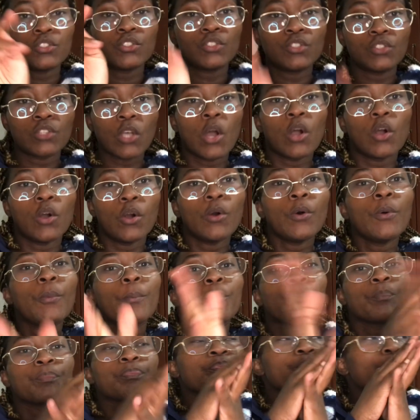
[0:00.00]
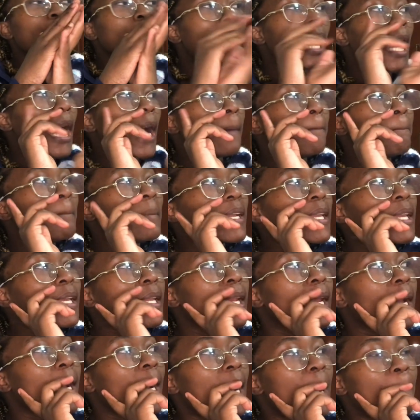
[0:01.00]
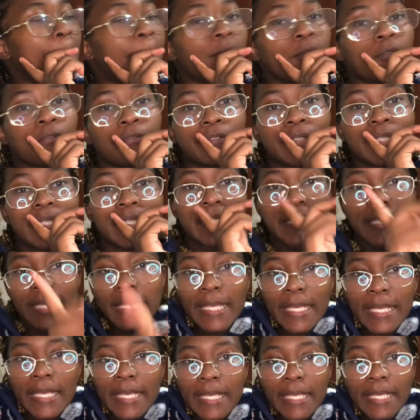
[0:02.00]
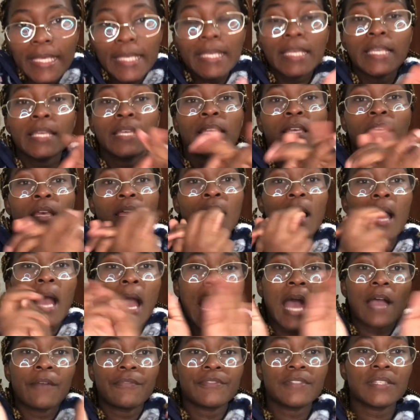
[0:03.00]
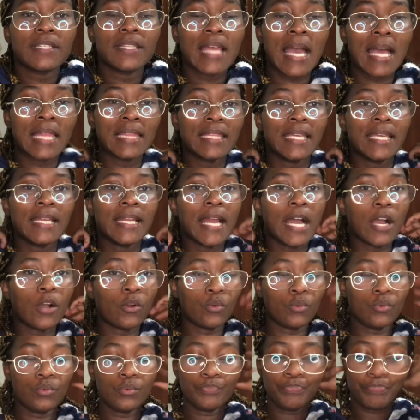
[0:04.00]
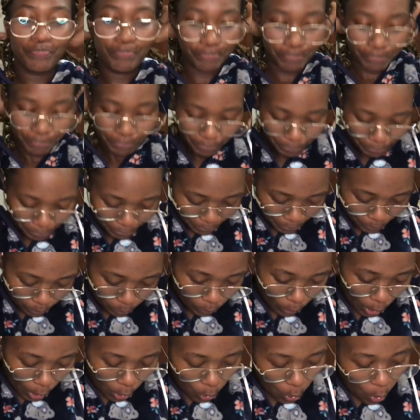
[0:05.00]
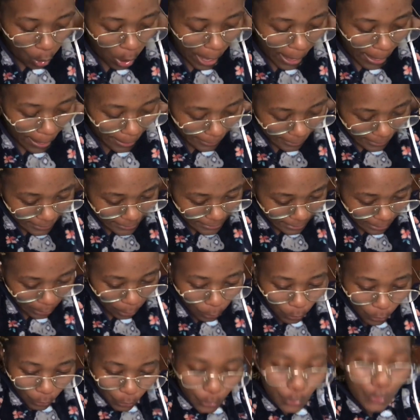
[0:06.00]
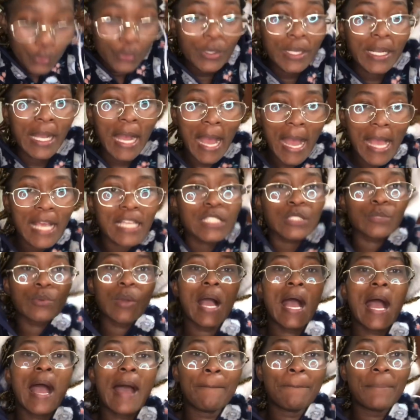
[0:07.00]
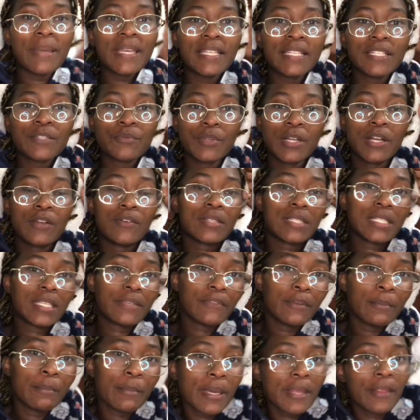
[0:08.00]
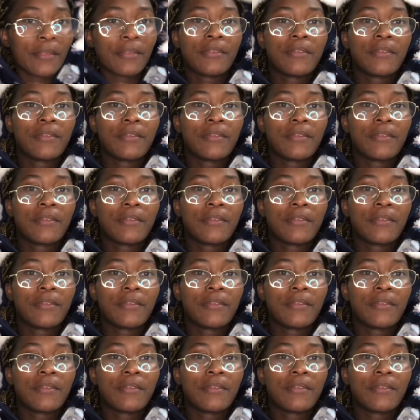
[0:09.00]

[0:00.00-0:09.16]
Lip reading: So I'm making a cup of tea. After that, then I'll go ahead and tell you guys what happened when I was giving birth.